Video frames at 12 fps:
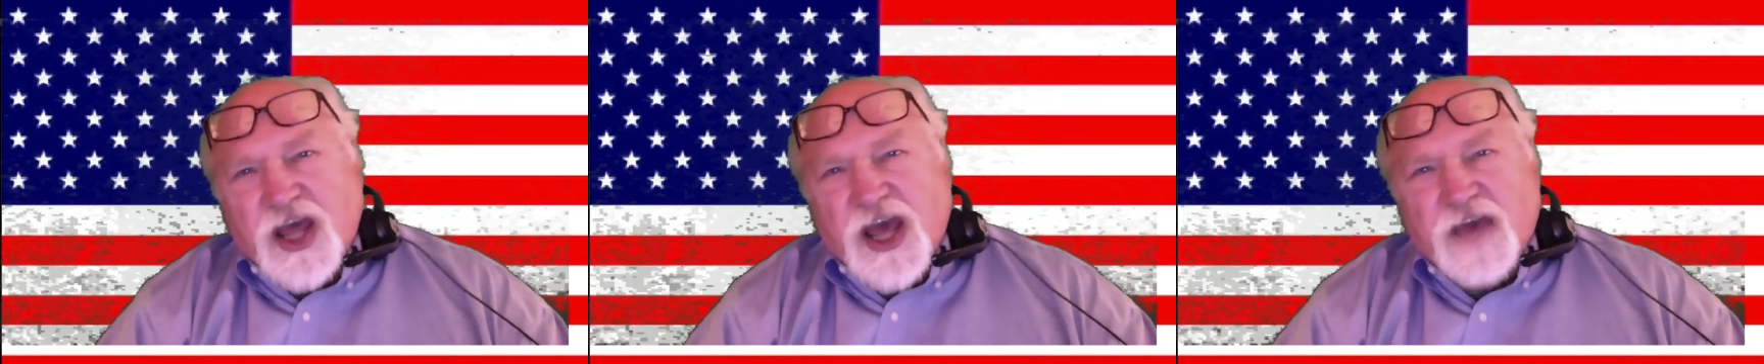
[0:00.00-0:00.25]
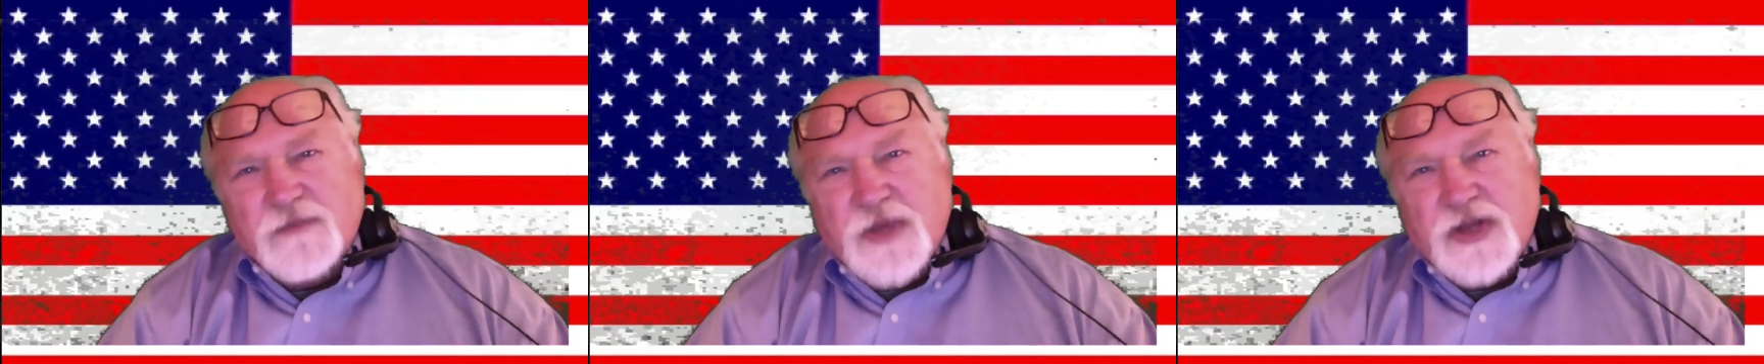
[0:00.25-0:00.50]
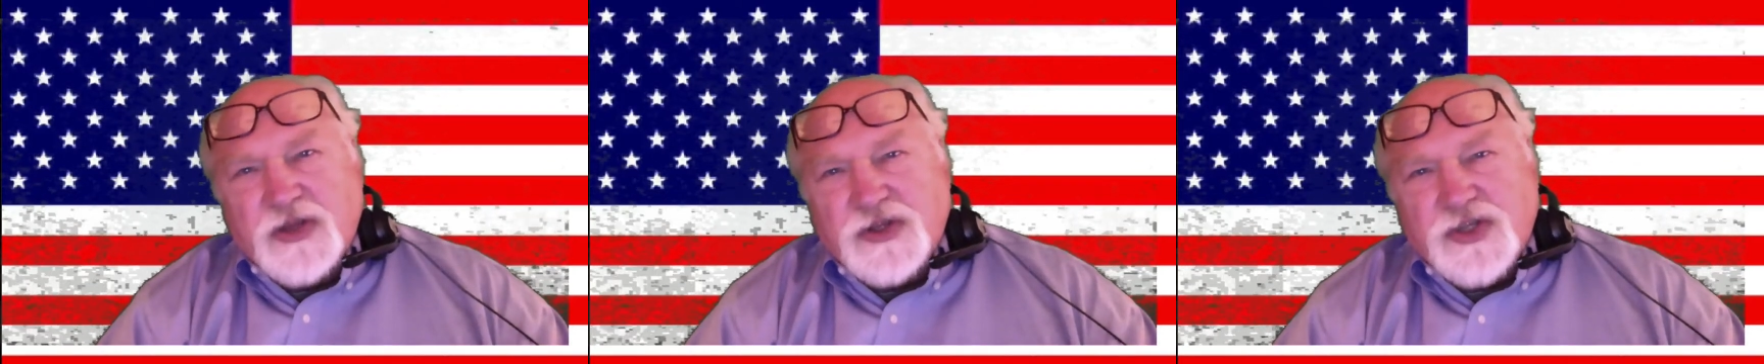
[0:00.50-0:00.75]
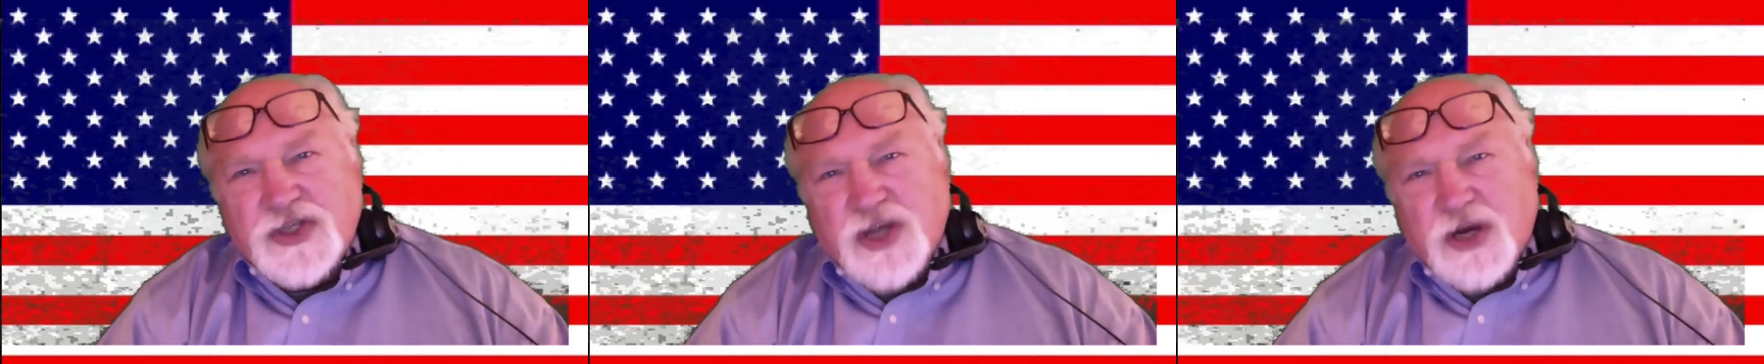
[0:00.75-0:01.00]
have been
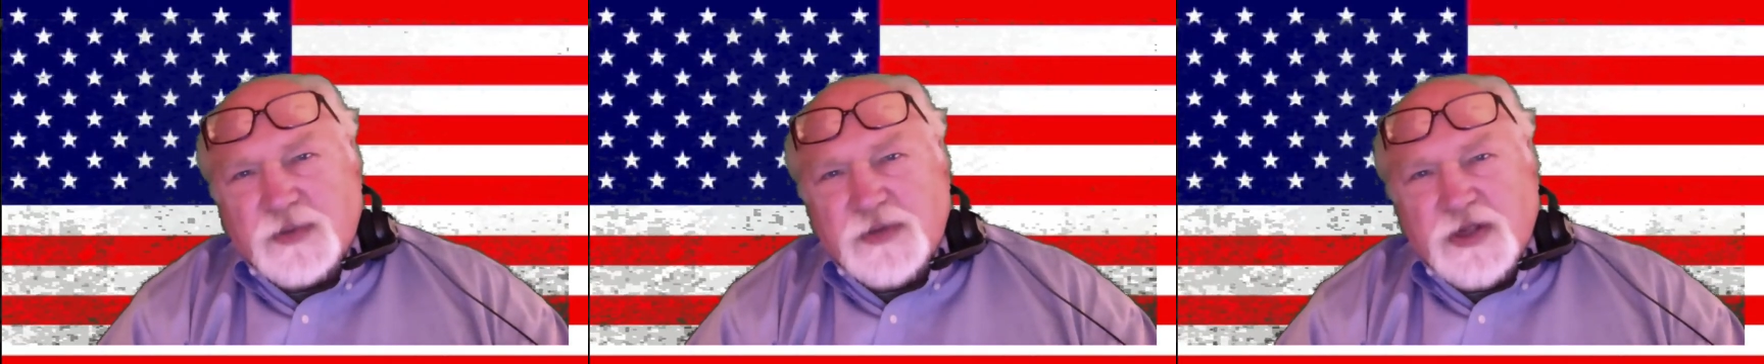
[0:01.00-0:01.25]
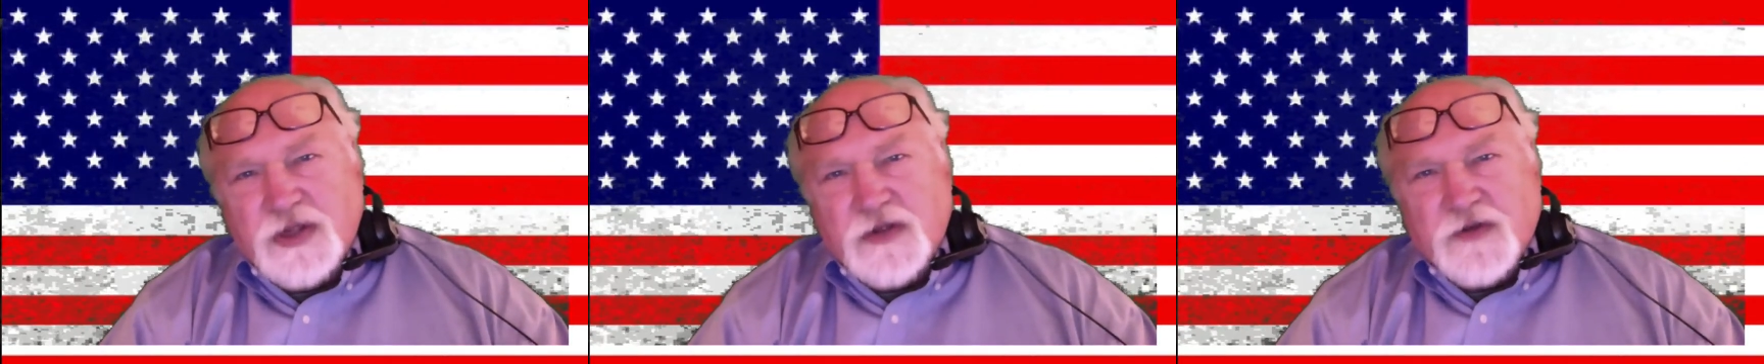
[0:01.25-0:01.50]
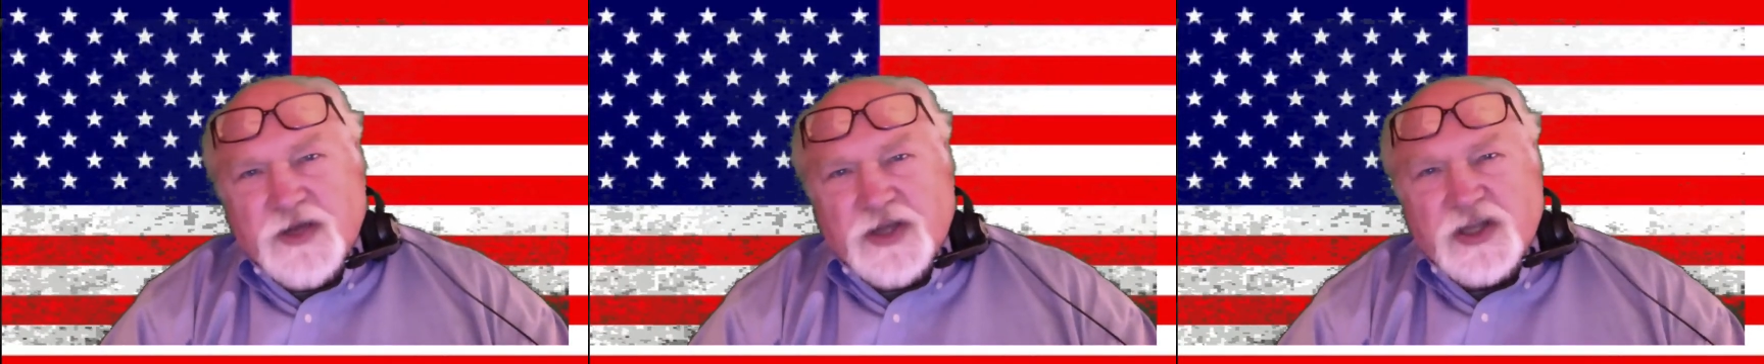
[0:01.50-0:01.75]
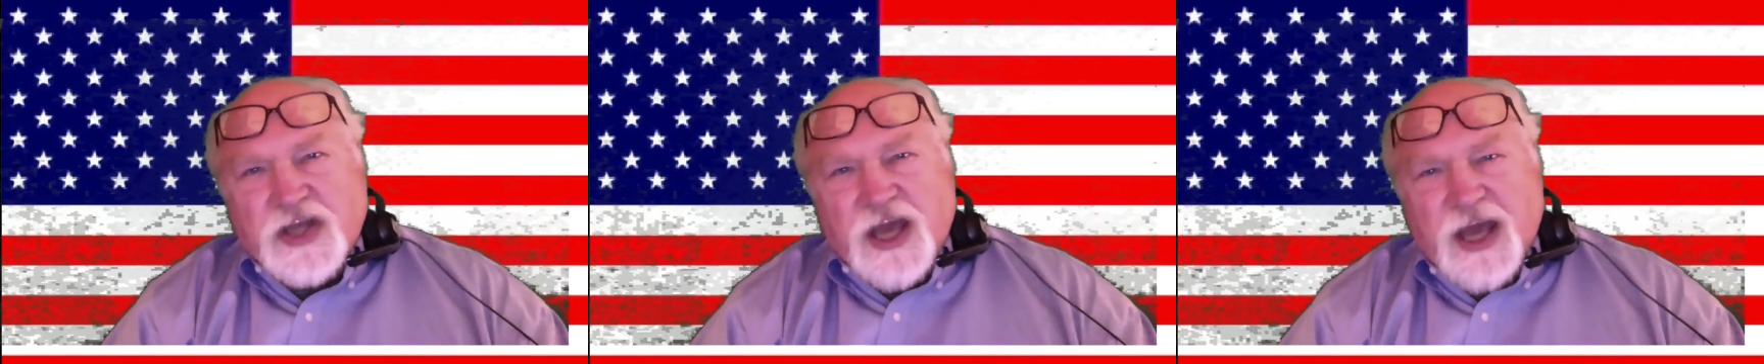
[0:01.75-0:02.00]
usurped
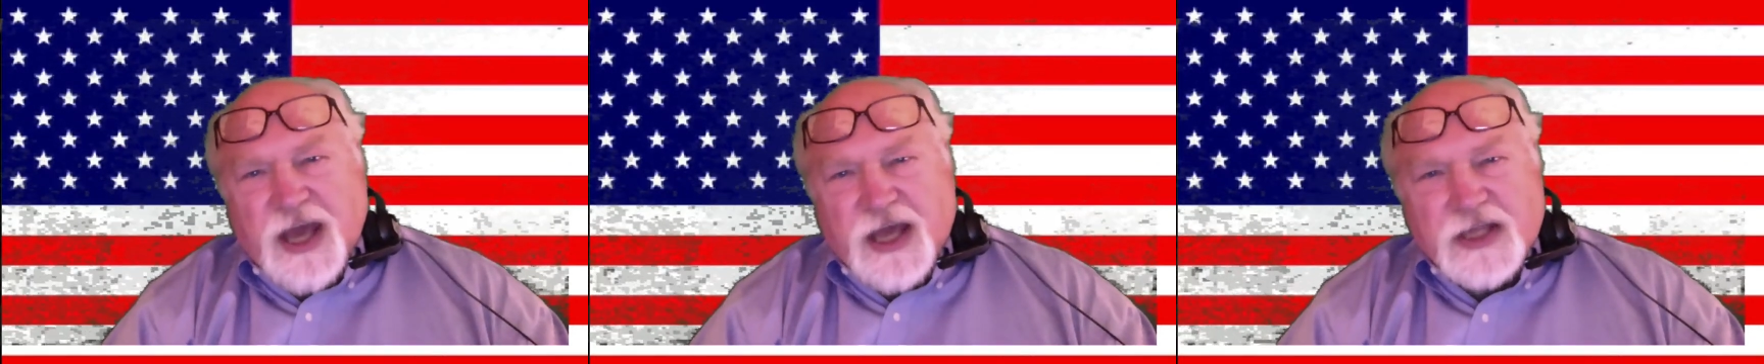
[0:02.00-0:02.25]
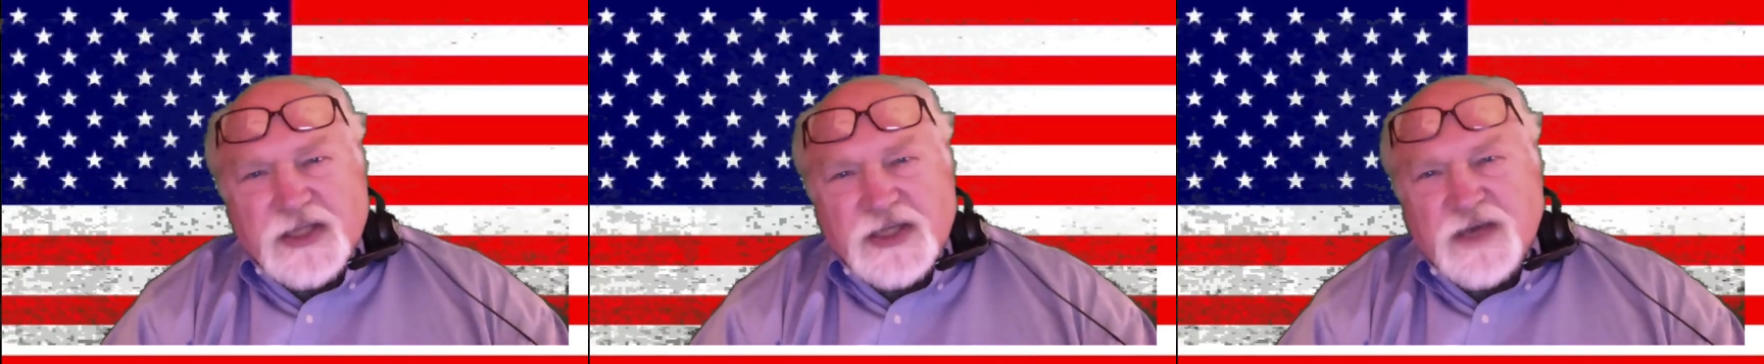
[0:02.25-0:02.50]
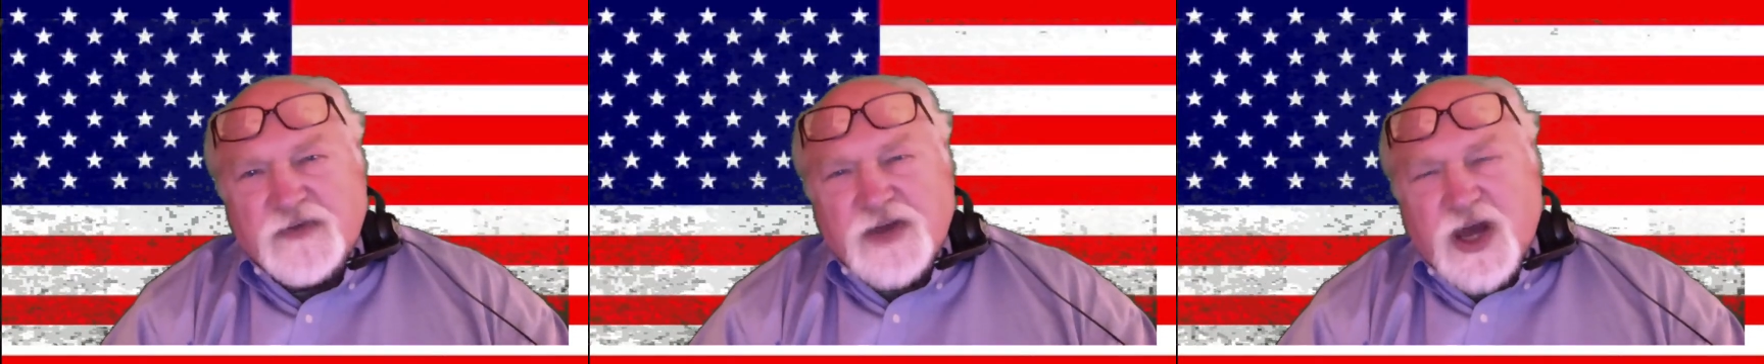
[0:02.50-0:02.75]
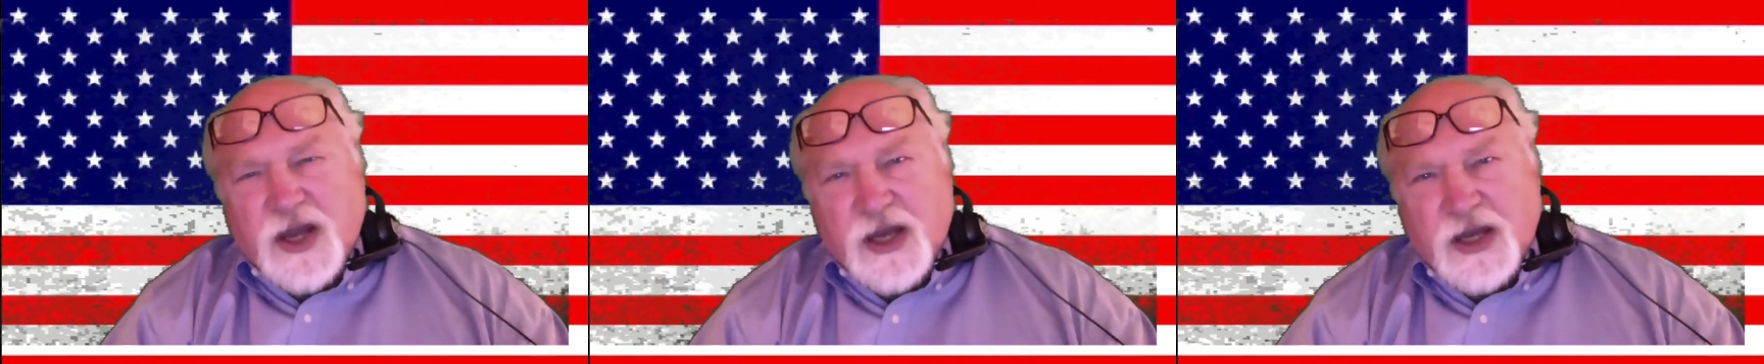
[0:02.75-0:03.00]
into the hands of
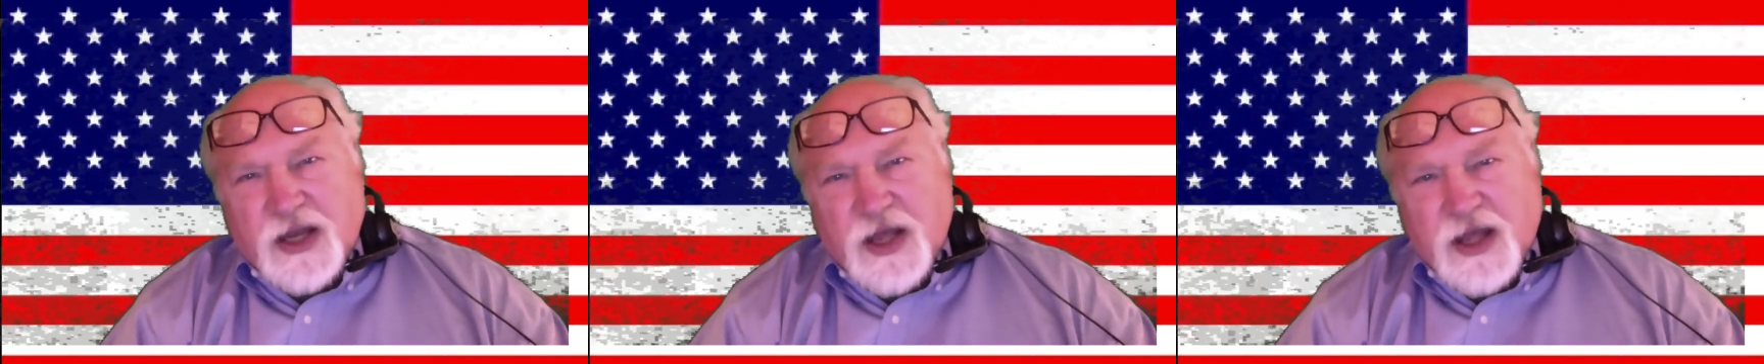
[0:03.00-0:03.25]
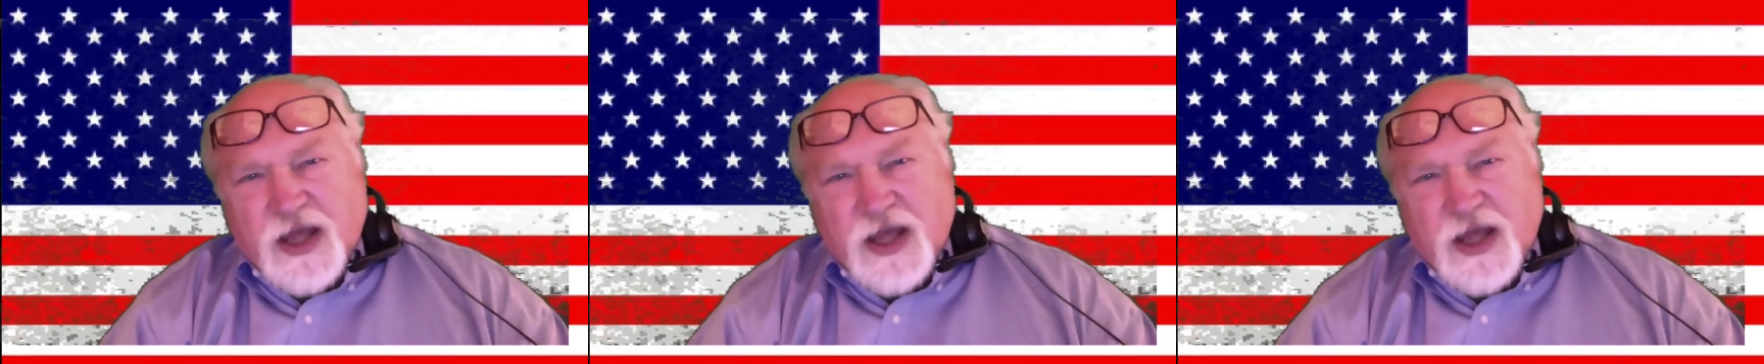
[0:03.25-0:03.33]
cunning,